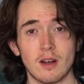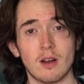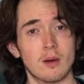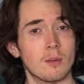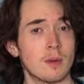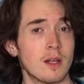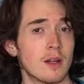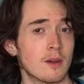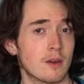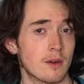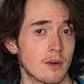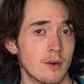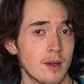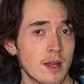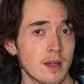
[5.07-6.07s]
R1 Air
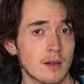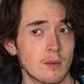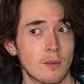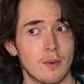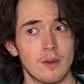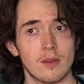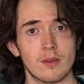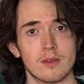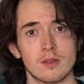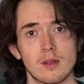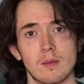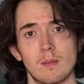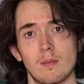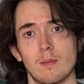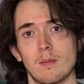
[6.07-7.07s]
crew neck with
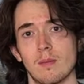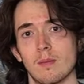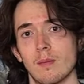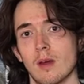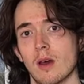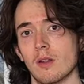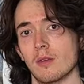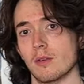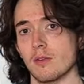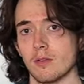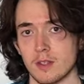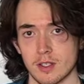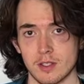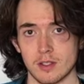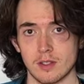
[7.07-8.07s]
some other
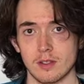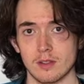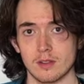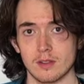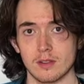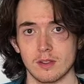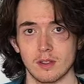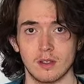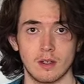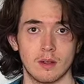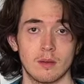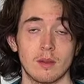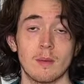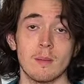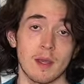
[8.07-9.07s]
features. You
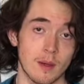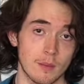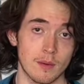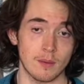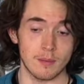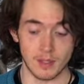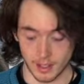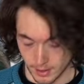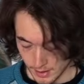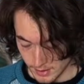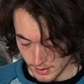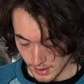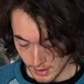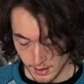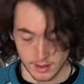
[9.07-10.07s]
know, the main one being
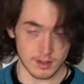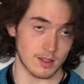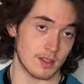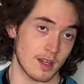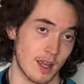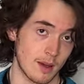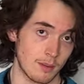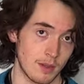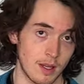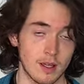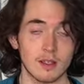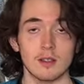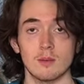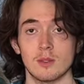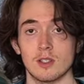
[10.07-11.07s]
is that it is a snap
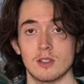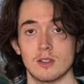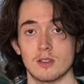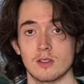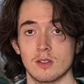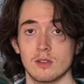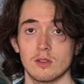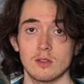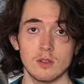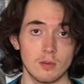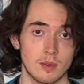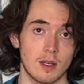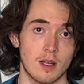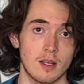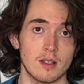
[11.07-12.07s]
neck, which is
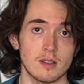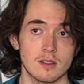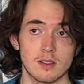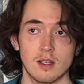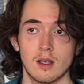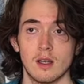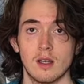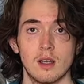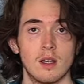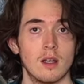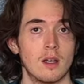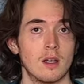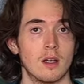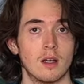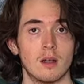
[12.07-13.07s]
super nice.
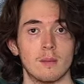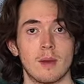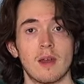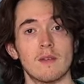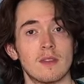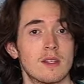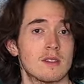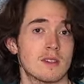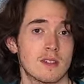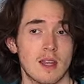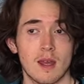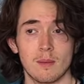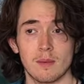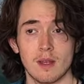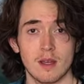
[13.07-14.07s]
Um, having the
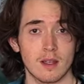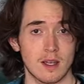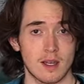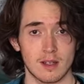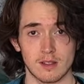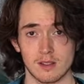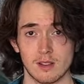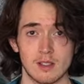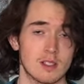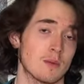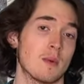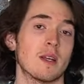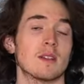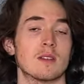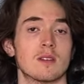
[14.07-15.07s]
snap neck actually just
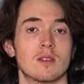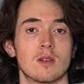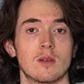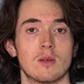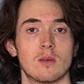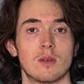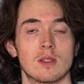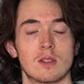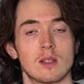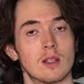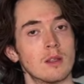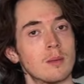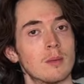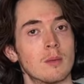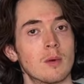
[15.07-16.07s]
makes it so it's a
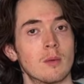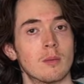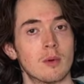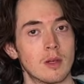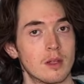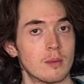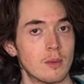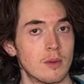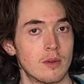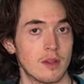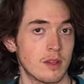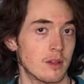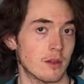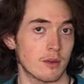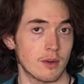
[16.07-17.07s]
little bit more breathable
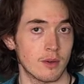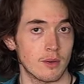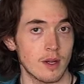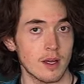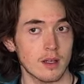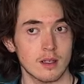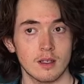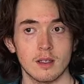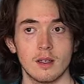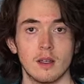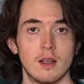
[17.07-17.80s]
than the crew neck.